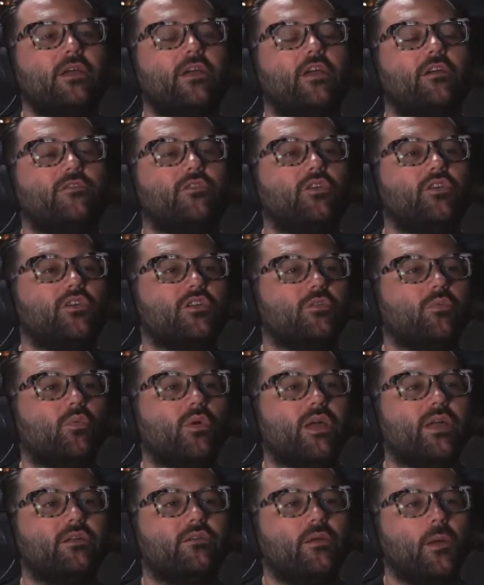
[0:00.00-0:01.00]
If you could have
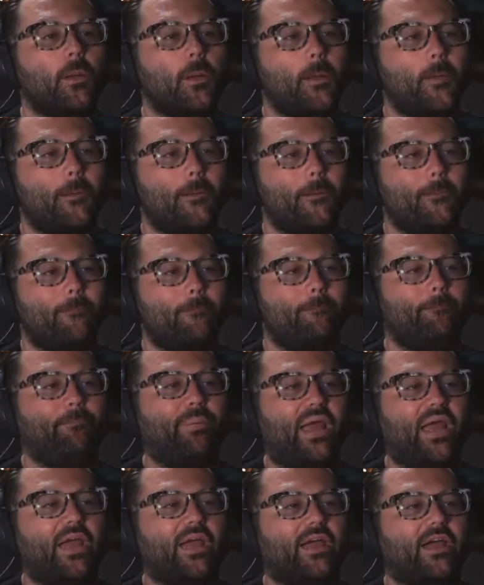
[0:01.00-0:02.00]
went,
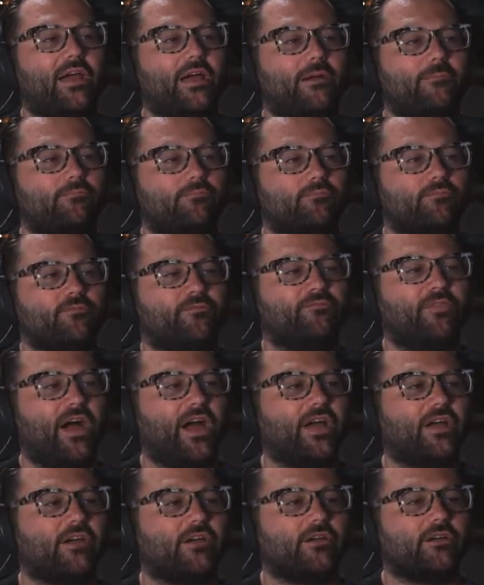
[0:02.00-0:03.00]
bam,
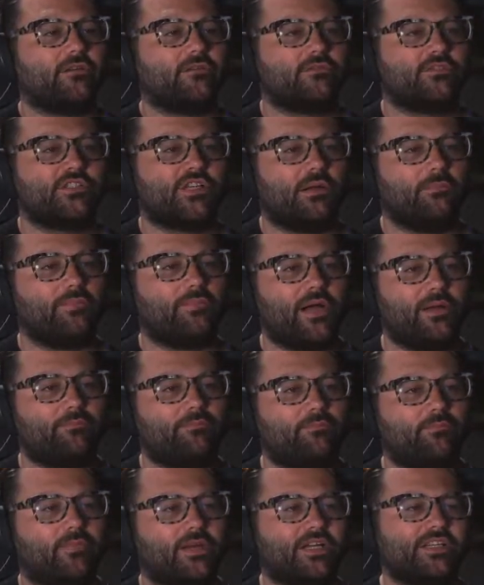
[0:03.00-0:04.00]
fire, jump up.
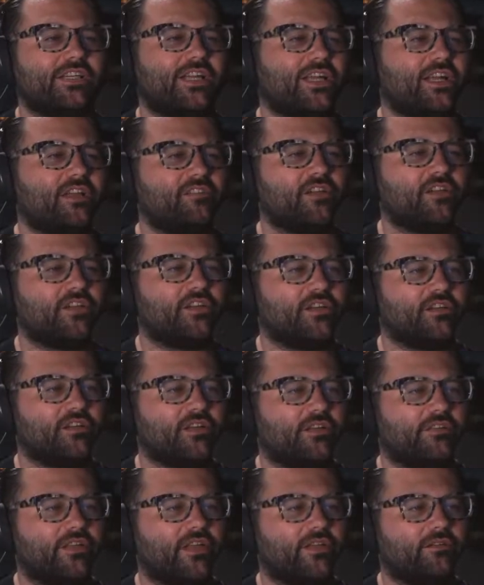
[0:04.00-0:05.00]
Actually, I guess I could have
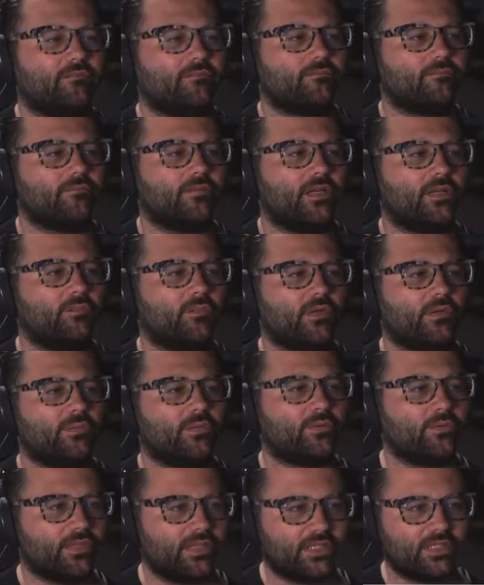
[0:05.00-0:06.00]
done that, and it would have
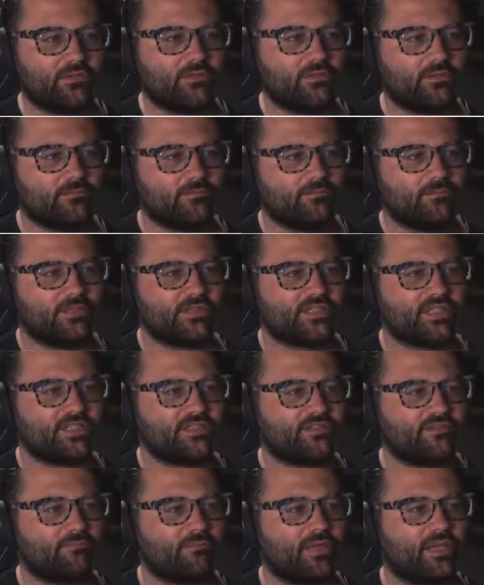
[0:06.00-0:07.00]
been really cool.
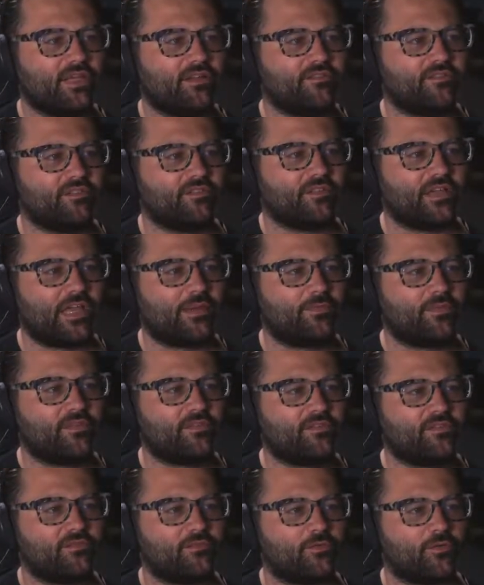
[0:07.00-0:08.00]
Because this game is
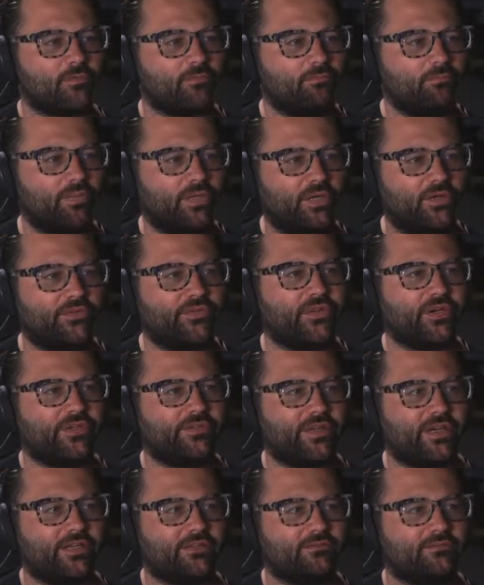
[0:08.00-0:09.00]
sort of built on
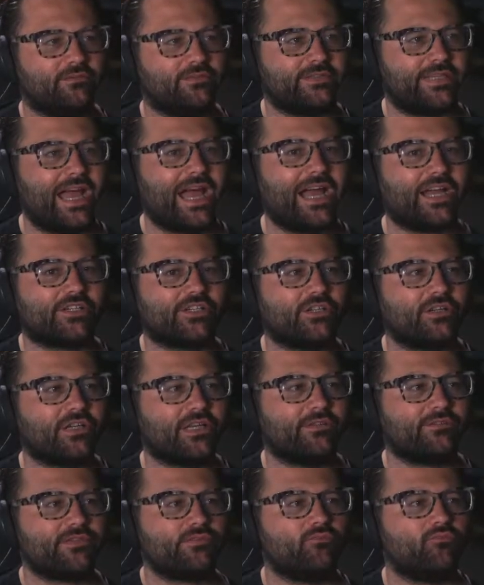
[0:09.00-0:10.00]
that dash, you could
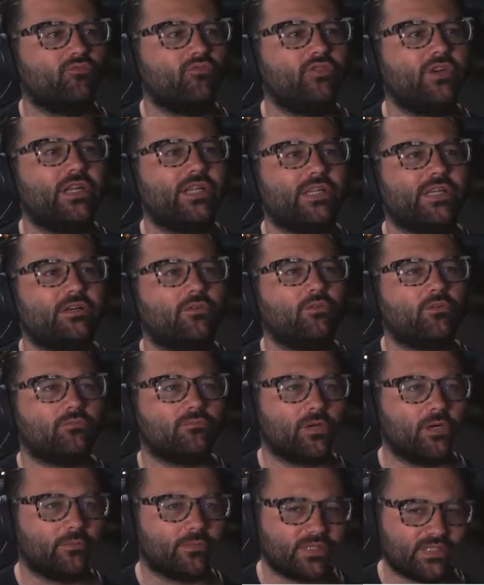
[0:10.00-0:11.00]
have some really cool
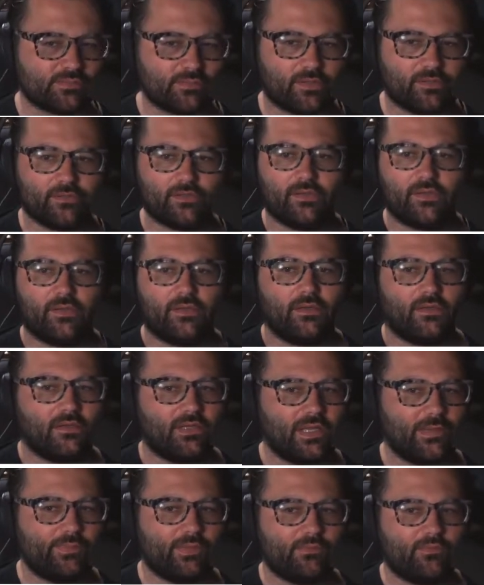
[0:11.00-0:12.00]
moments with
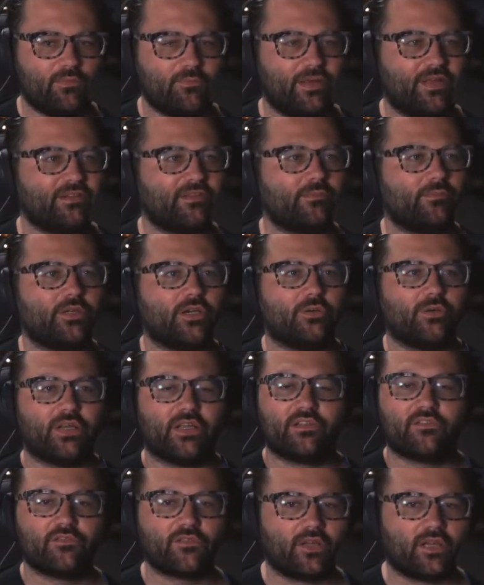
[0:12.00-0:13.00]
keeping momentum going
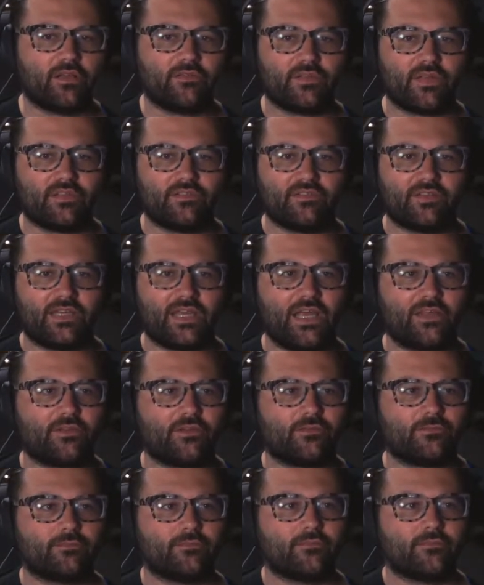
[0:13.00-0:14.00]
and stringing things together.
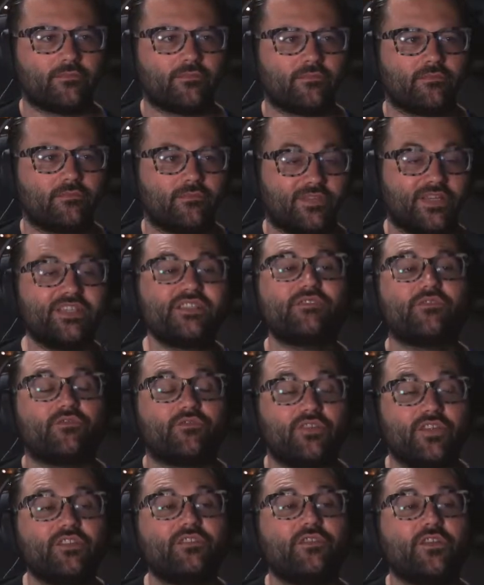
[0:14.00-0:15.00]
This
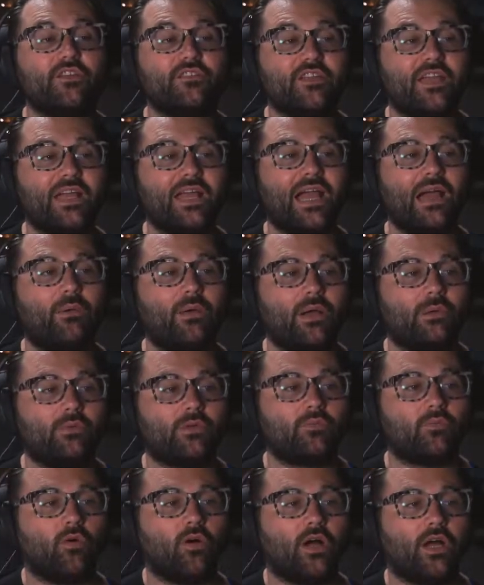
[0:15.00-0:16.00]
feels like how I
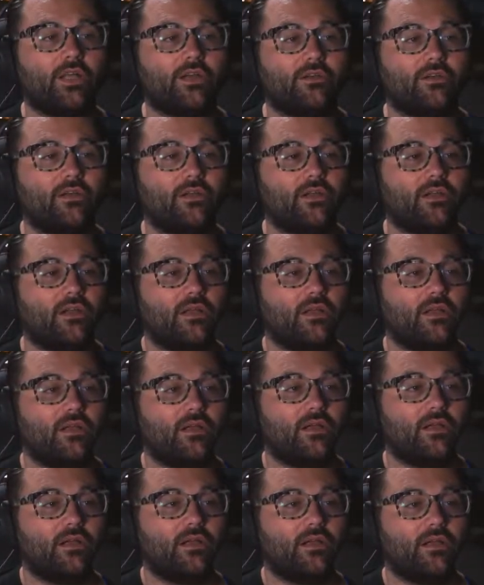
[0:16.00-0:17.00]
would want
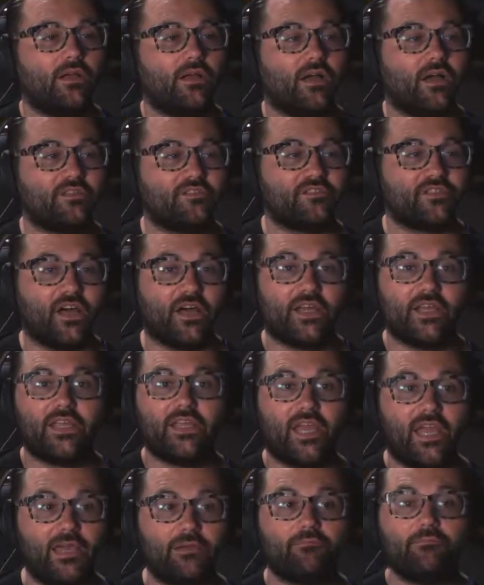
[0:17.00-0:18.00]
a Sonic
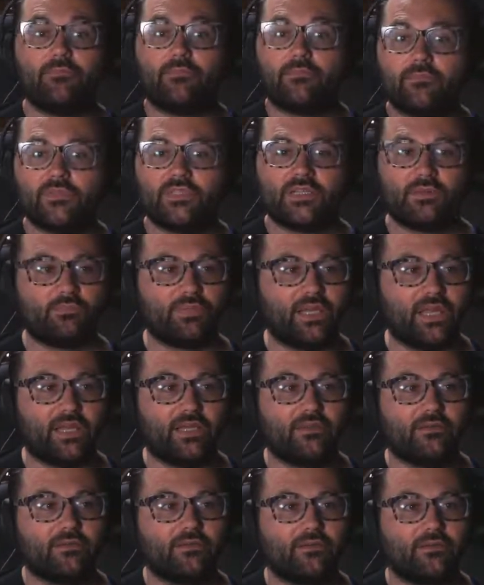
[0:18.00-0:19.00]
game to
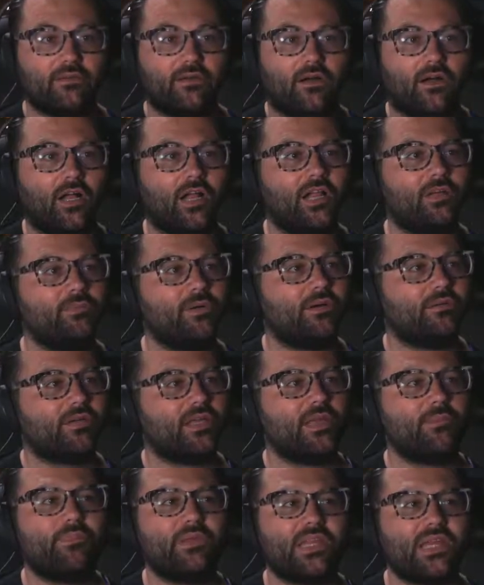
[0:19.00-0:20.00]
play. All about
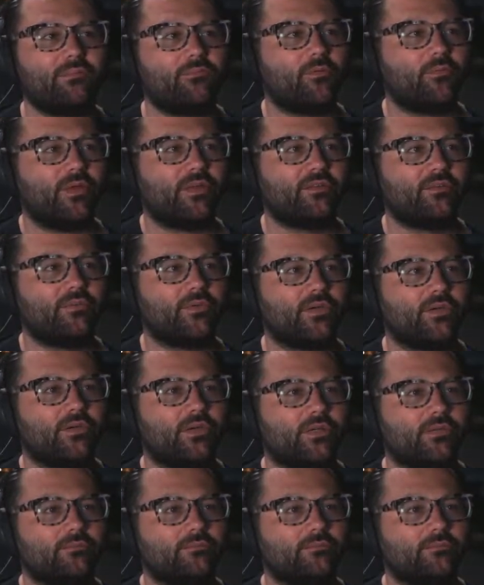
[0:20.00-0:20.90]
keeping that momentum going.